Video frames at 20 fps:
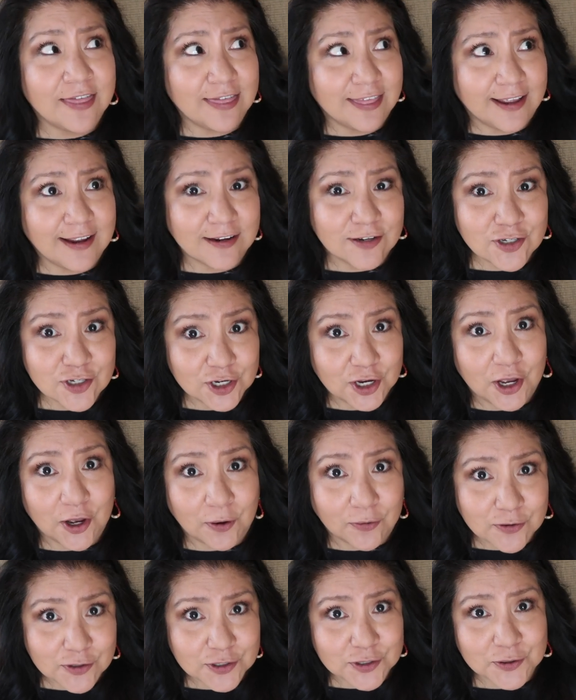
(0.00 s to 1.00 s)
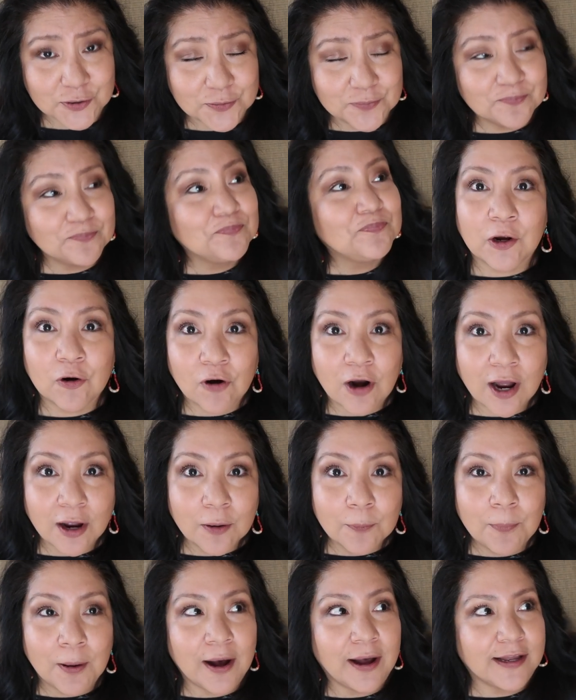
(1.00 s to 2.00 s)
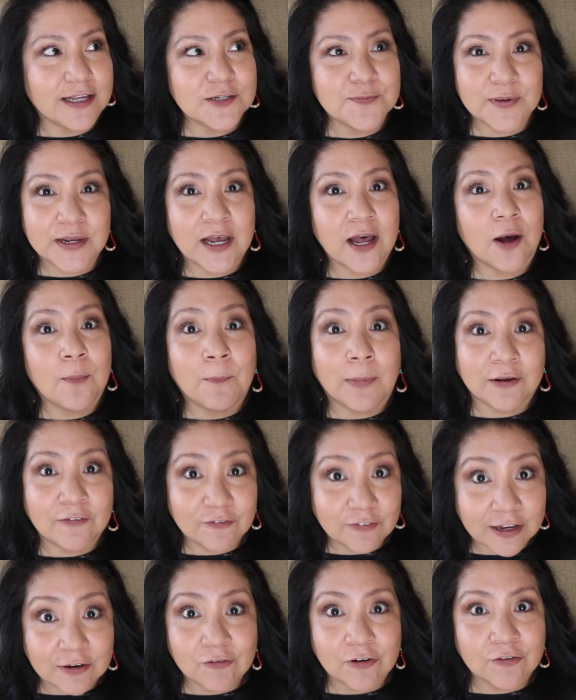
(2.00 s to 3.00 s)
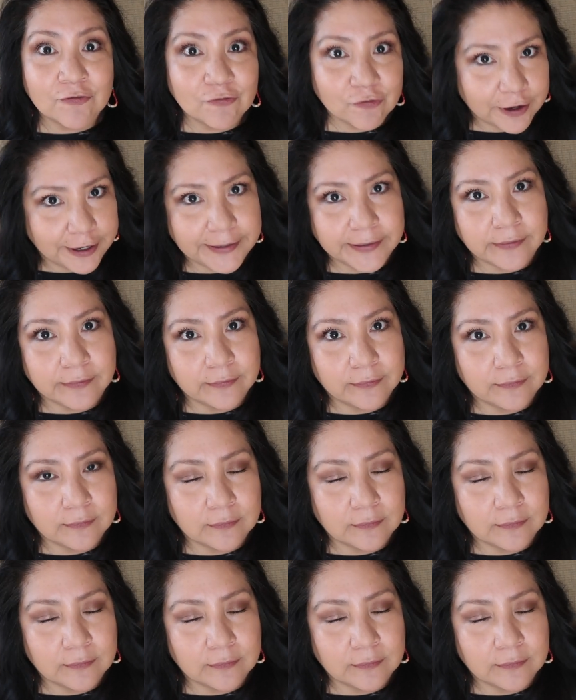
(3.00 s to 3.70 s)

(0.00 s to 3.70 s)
thing to go to my crock pot has become my favorite friend